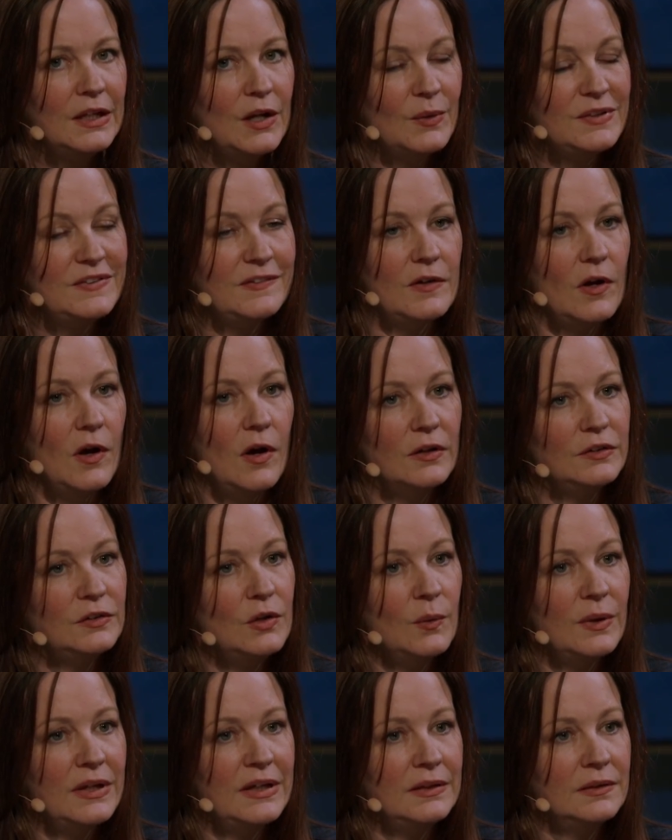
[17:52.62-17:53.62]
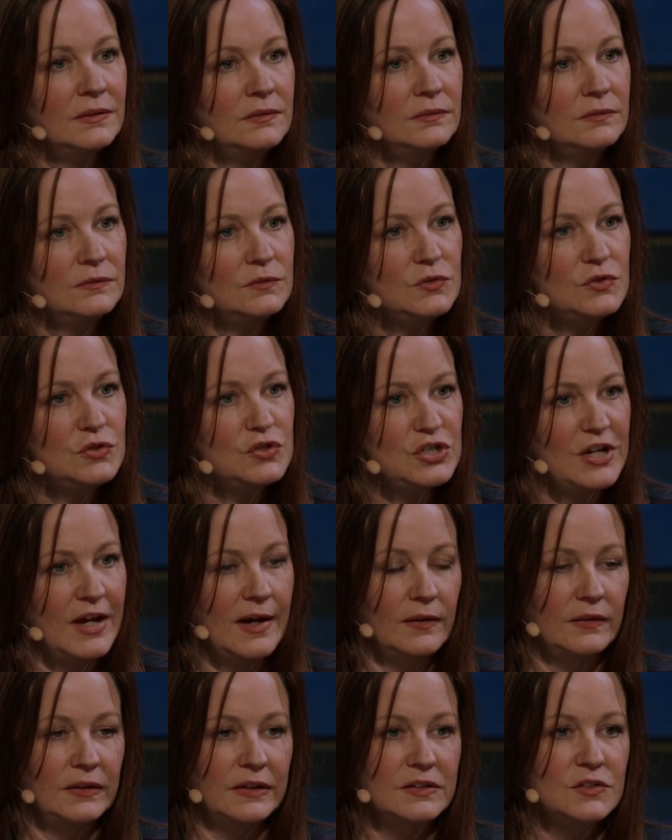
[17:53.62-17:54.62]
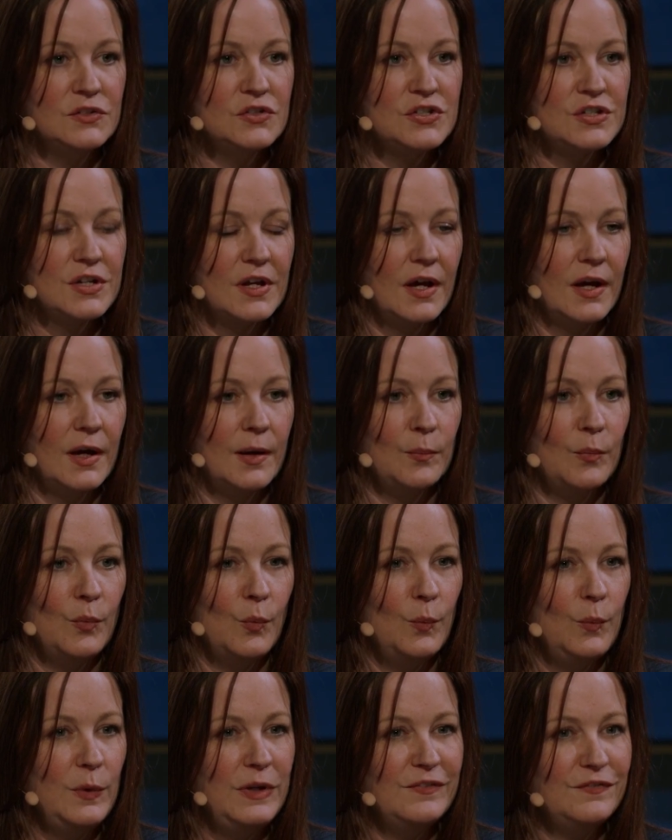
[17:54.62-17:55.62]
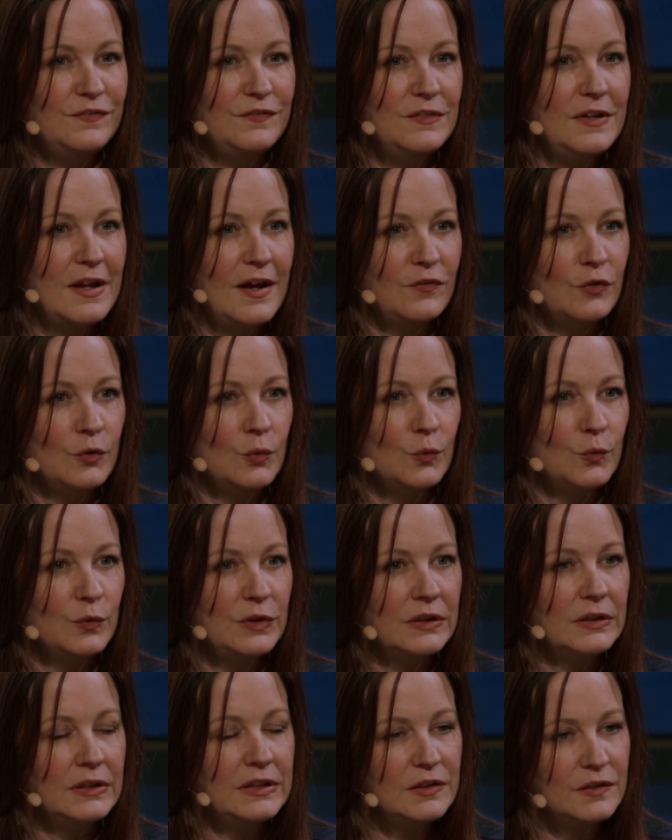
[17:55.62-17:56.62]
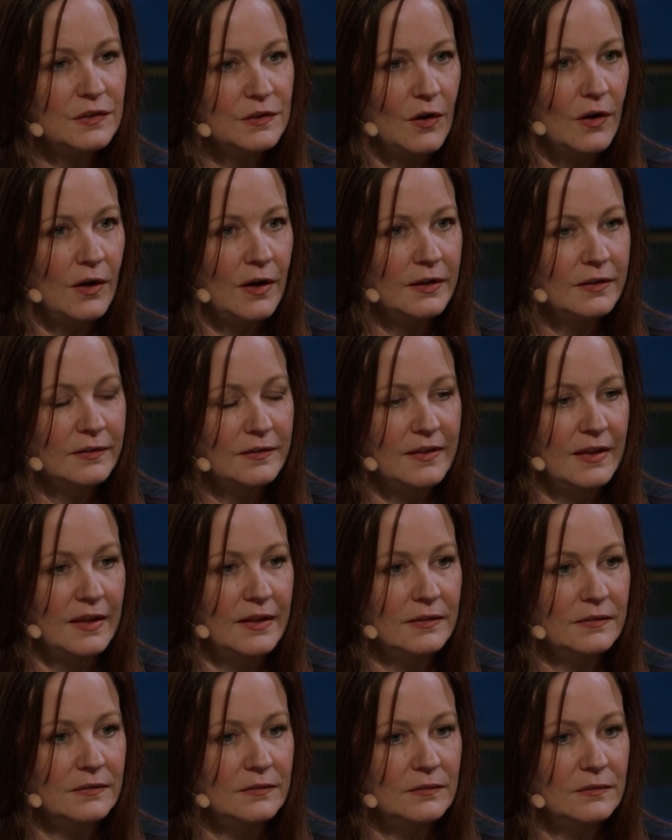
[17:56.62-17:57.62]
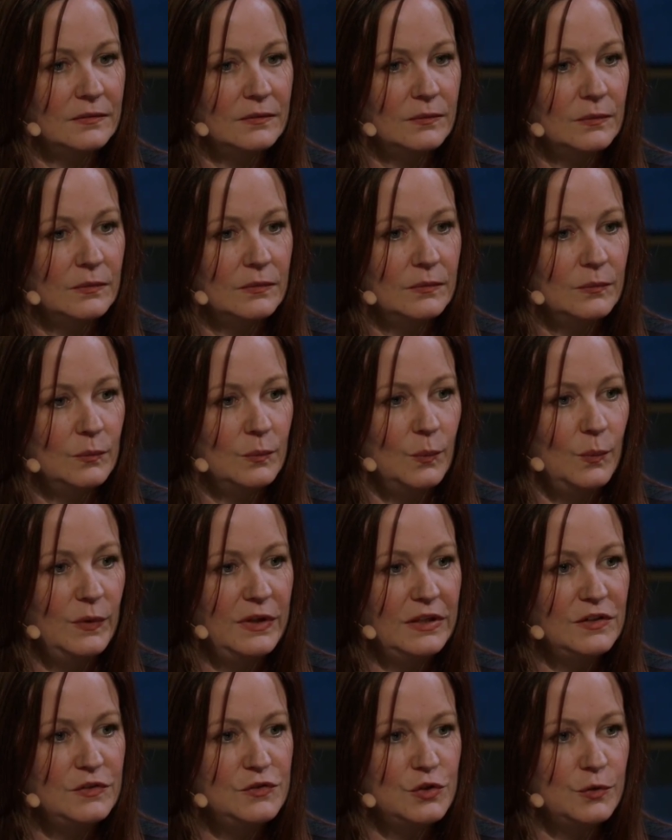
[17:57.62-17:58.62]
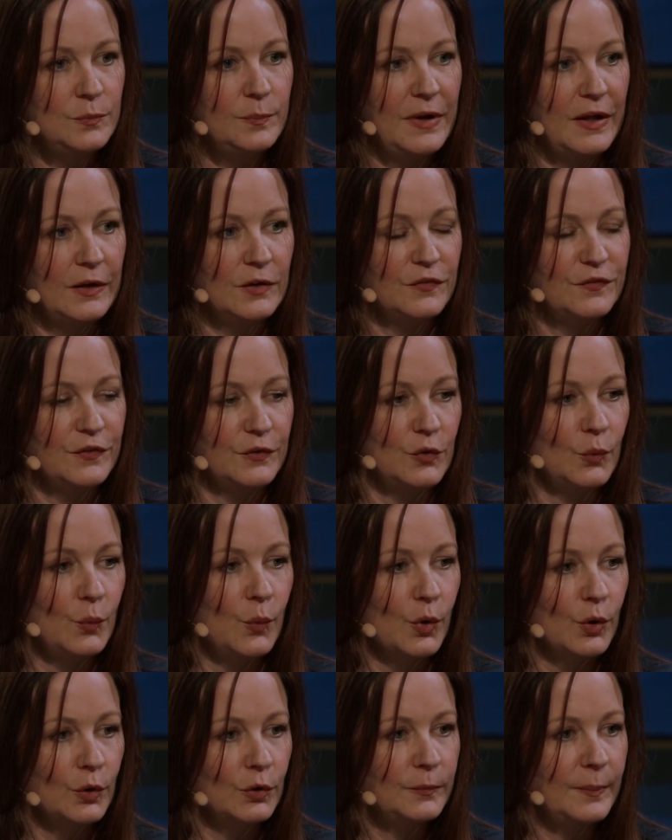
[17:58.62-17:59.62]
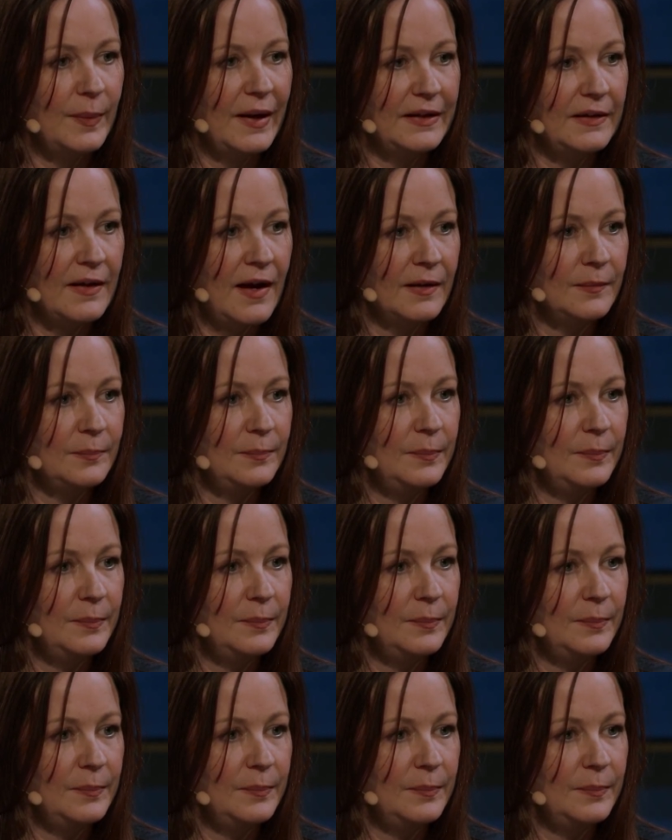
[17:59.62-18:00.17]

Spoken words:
know, it's an ongoing challenge. We've never really thought that we do better for the world by not